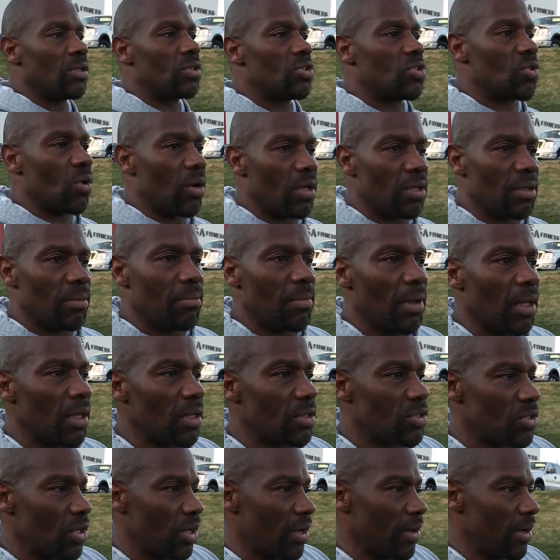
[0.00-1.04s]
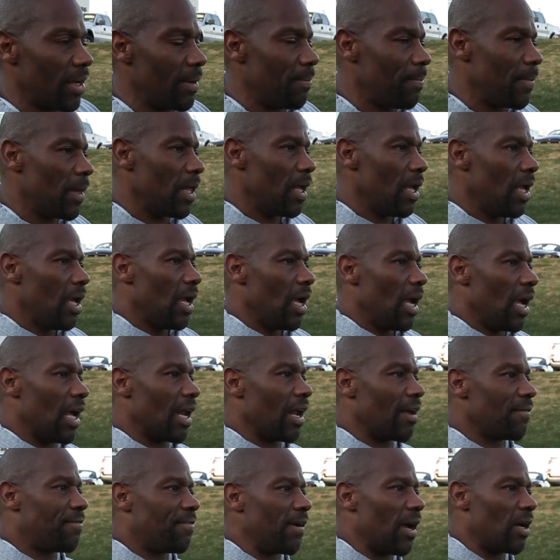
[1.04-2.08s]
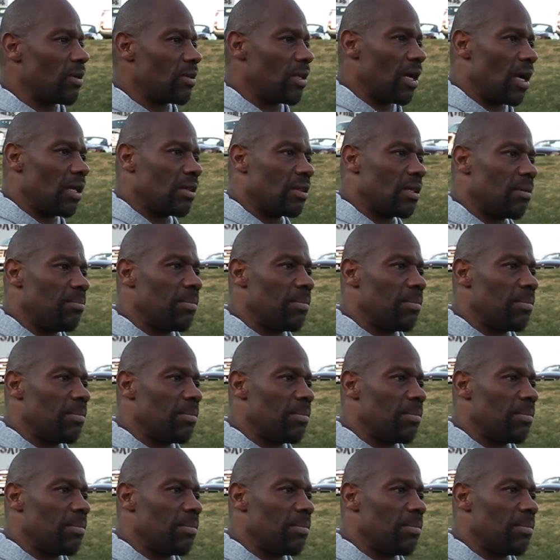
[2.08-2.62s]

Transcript: joined the military and I found out the